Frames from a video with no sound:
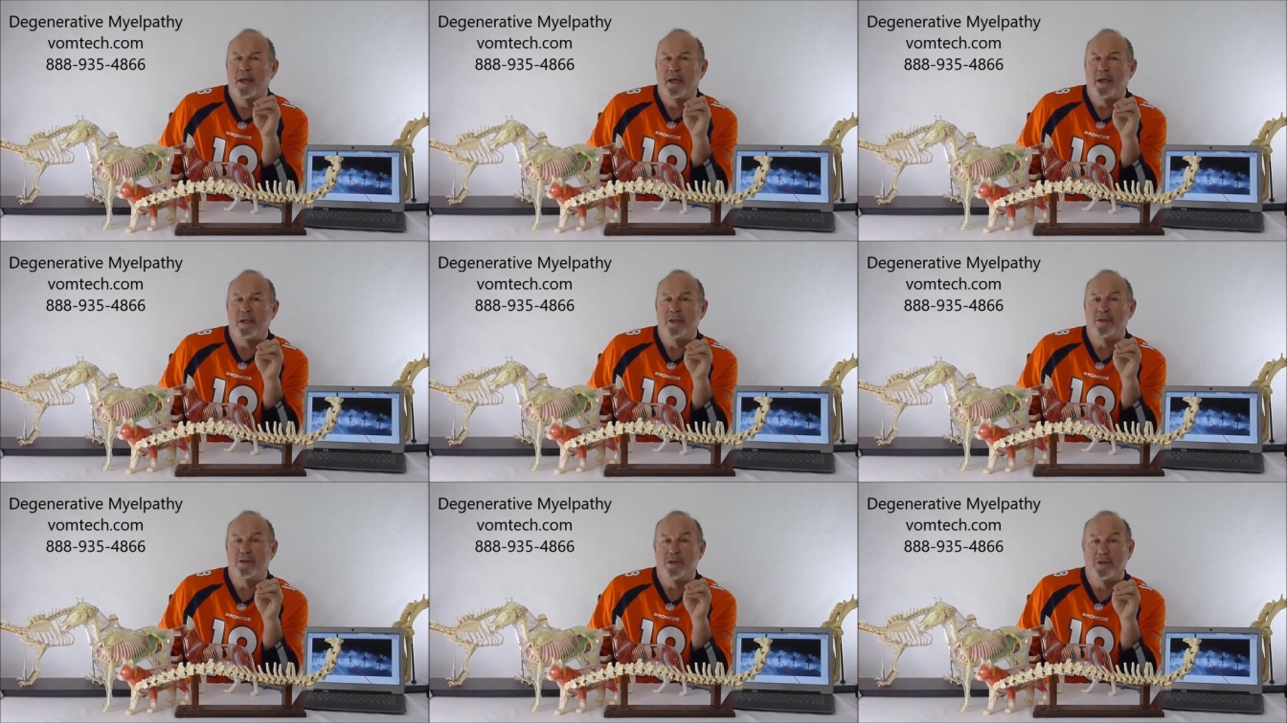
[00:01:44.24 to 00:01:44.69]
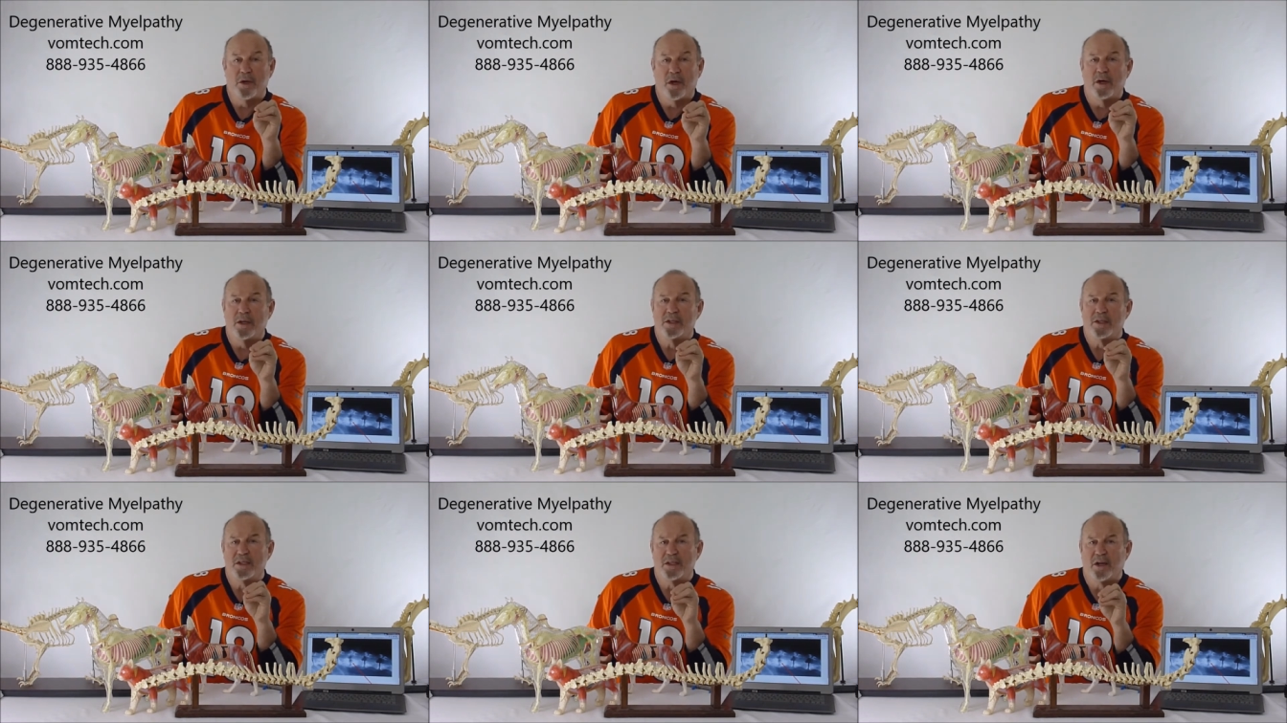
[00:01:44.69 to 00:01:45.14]
is a
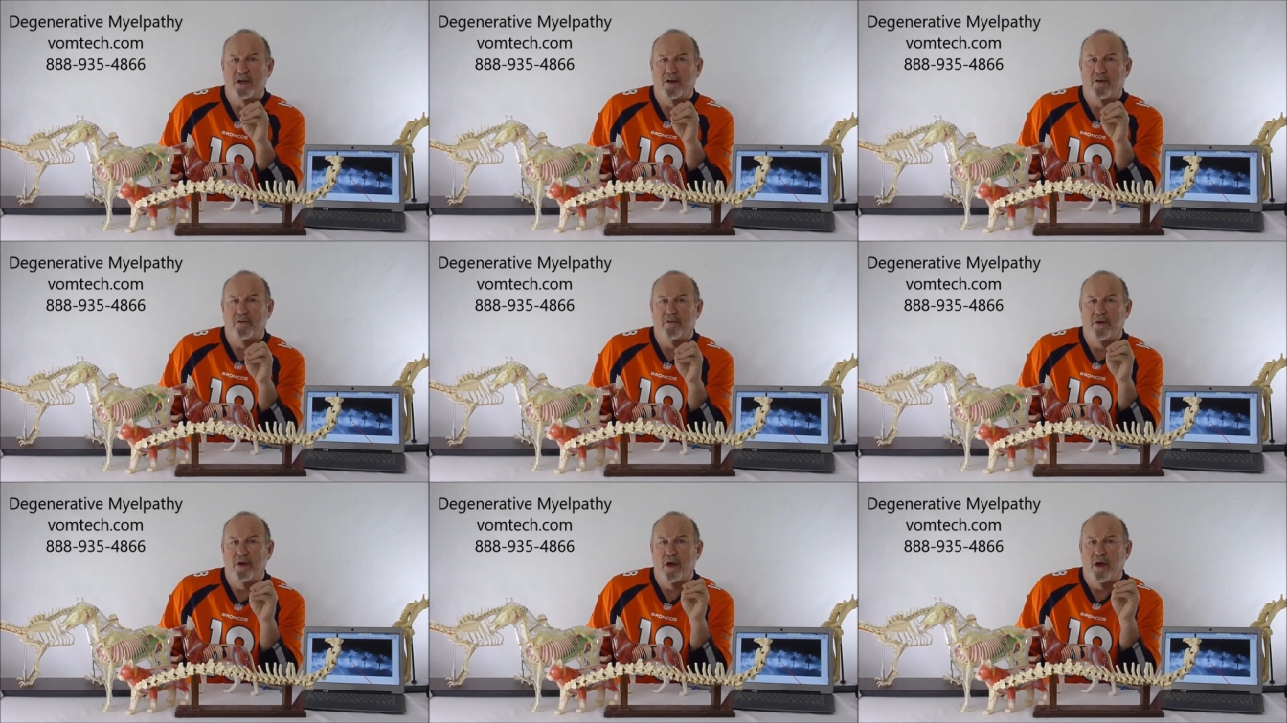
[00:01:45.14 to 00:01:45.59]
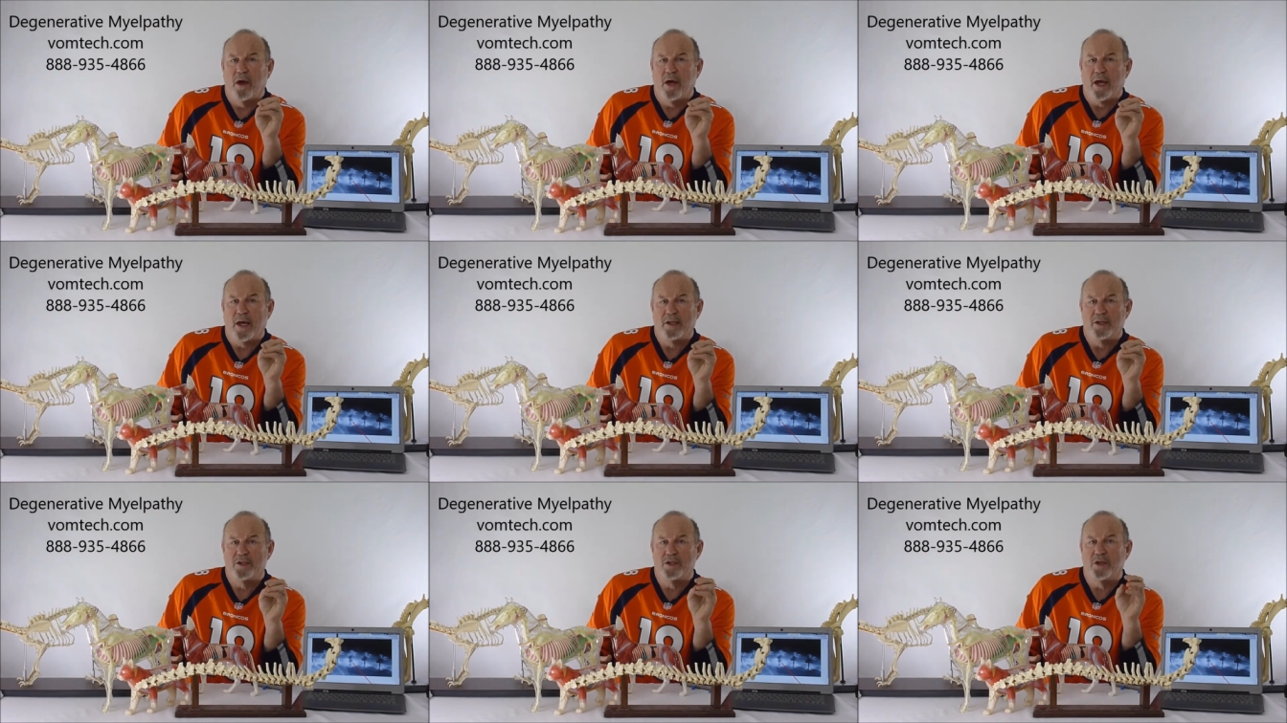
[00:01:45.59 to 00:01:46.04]
non-self.
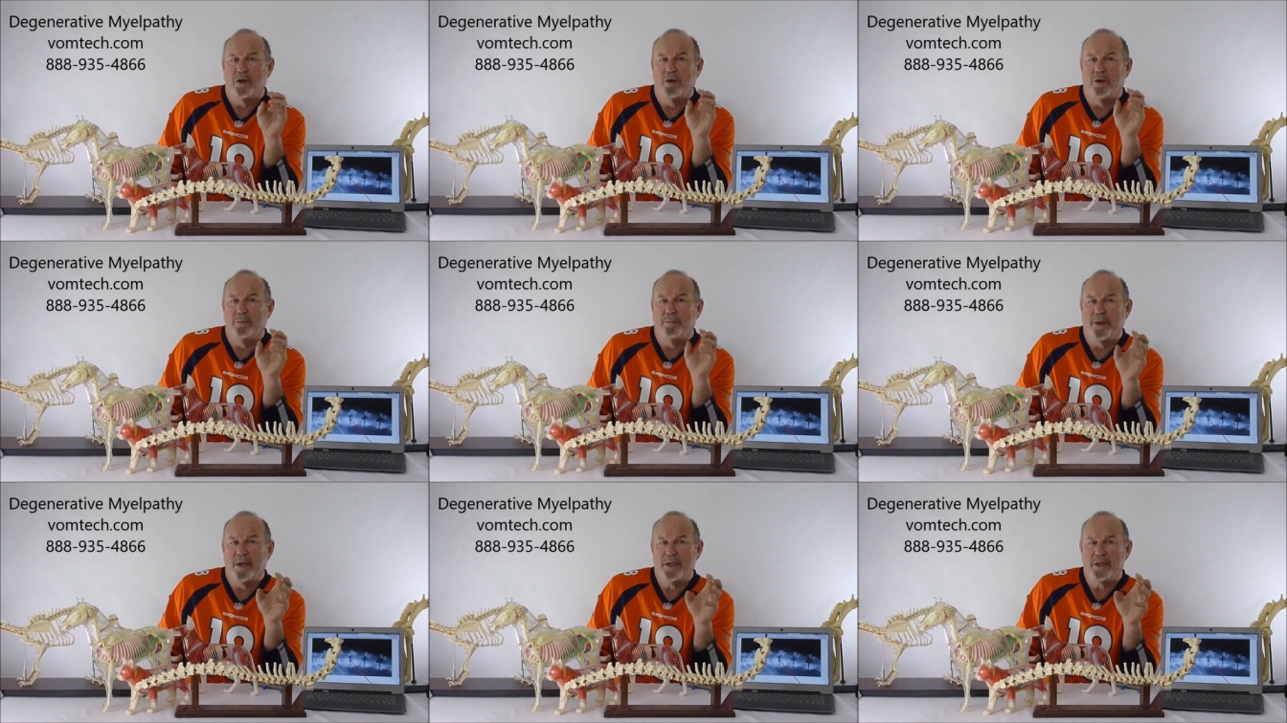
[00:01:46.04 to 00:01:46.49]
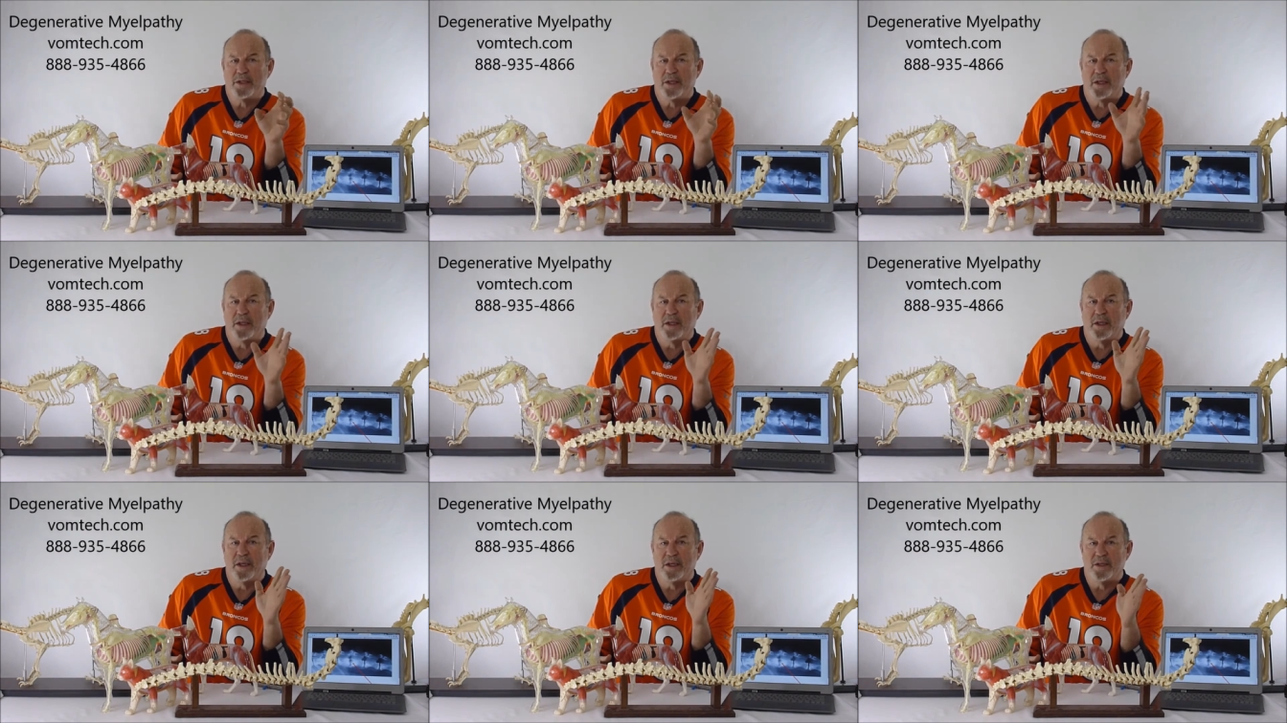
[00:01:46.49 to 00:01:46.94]
And so it basically